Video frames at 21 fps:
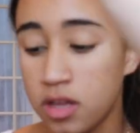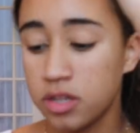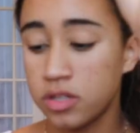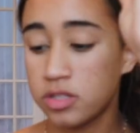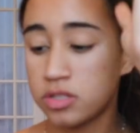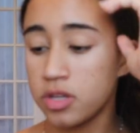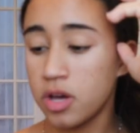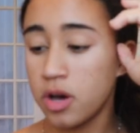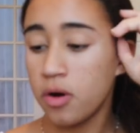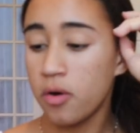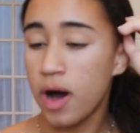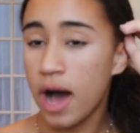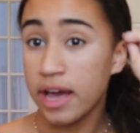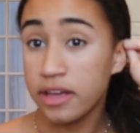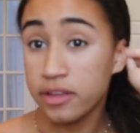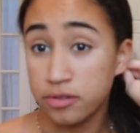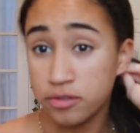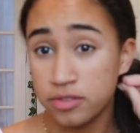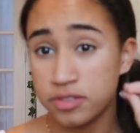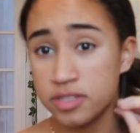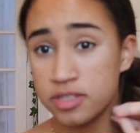So I
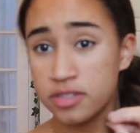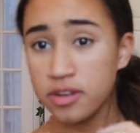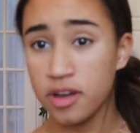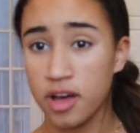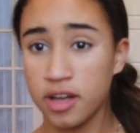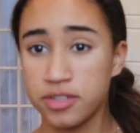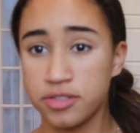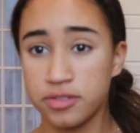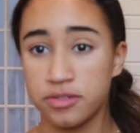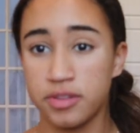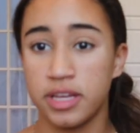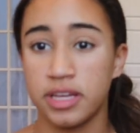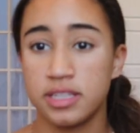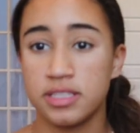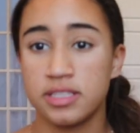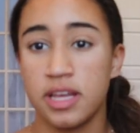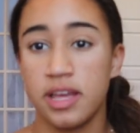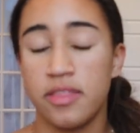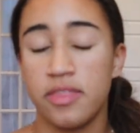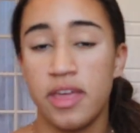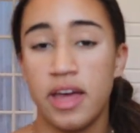used to not do this,
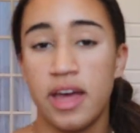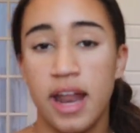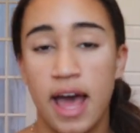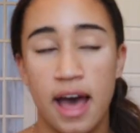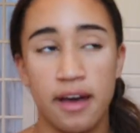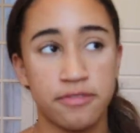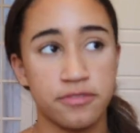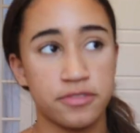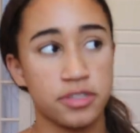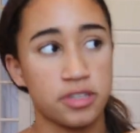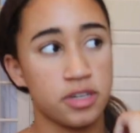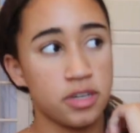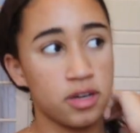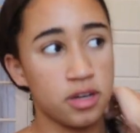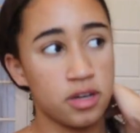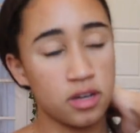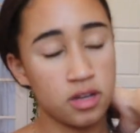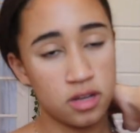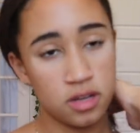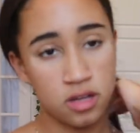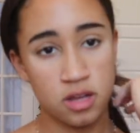and then after
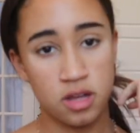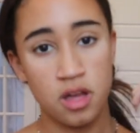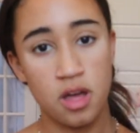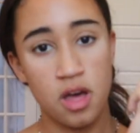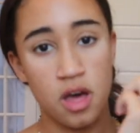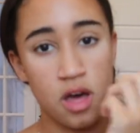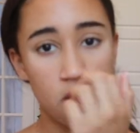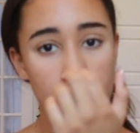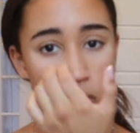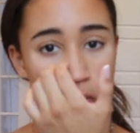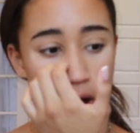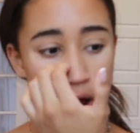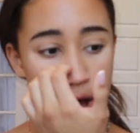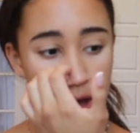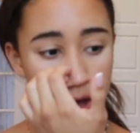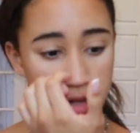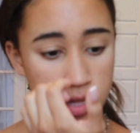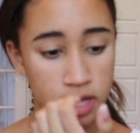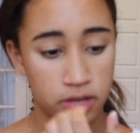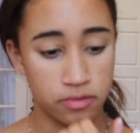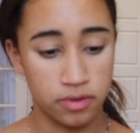a
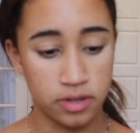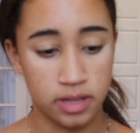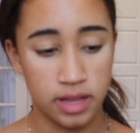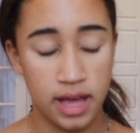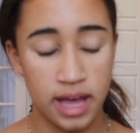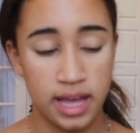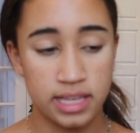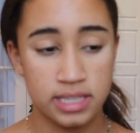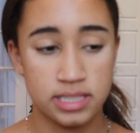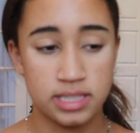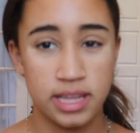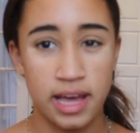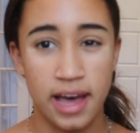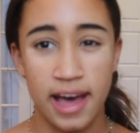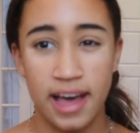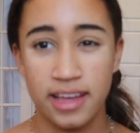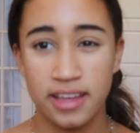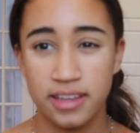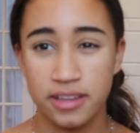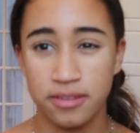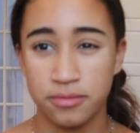while I realized
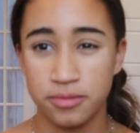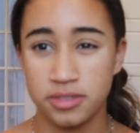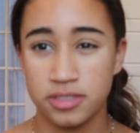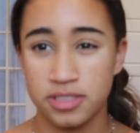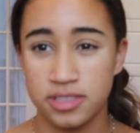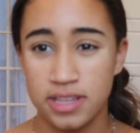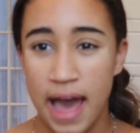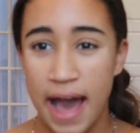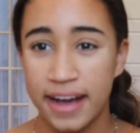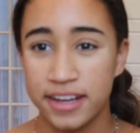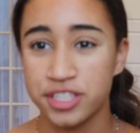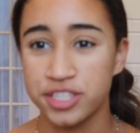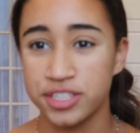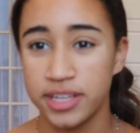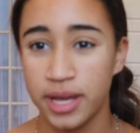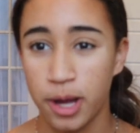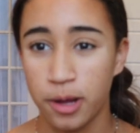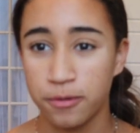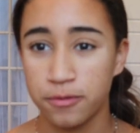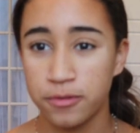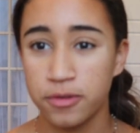that it was actually
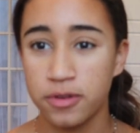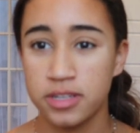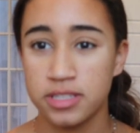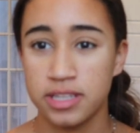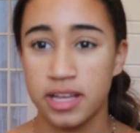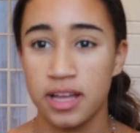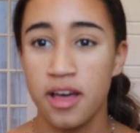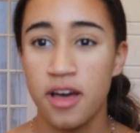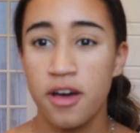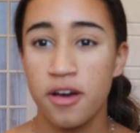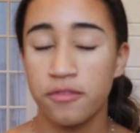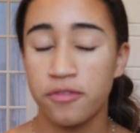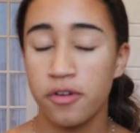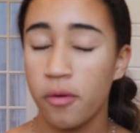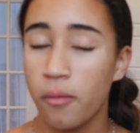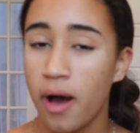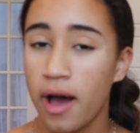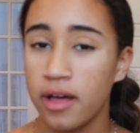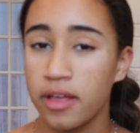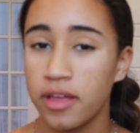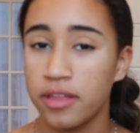helpful because for a
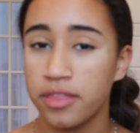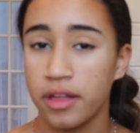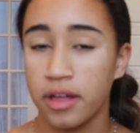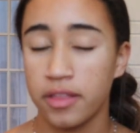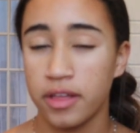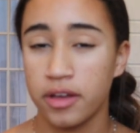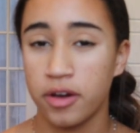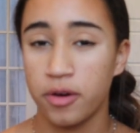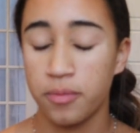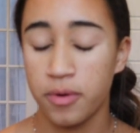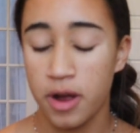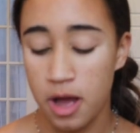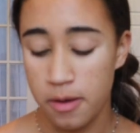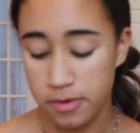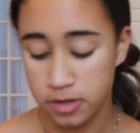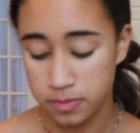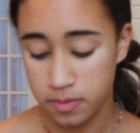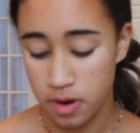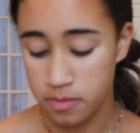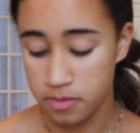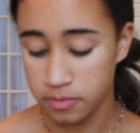while I felt like, oh, primer
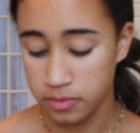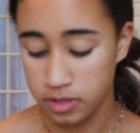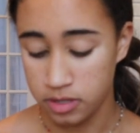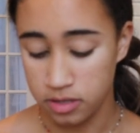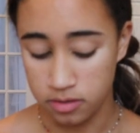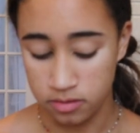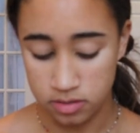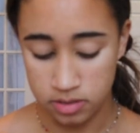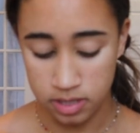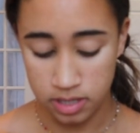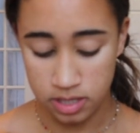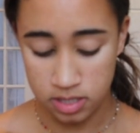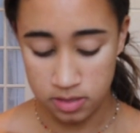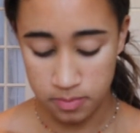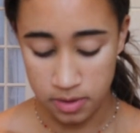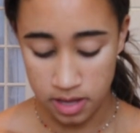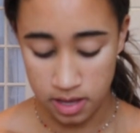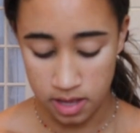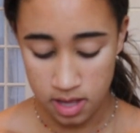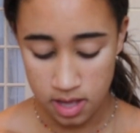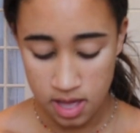is probably useless,
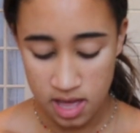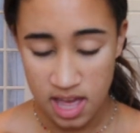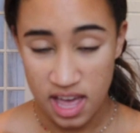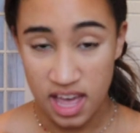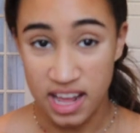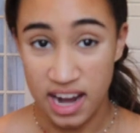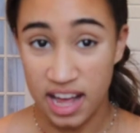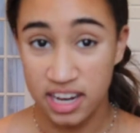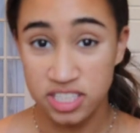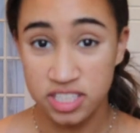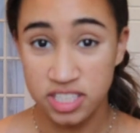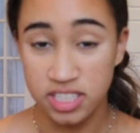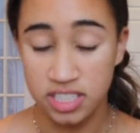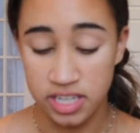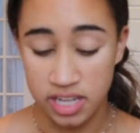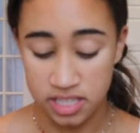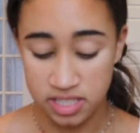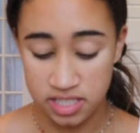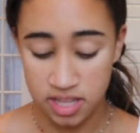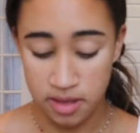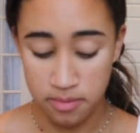but it actually does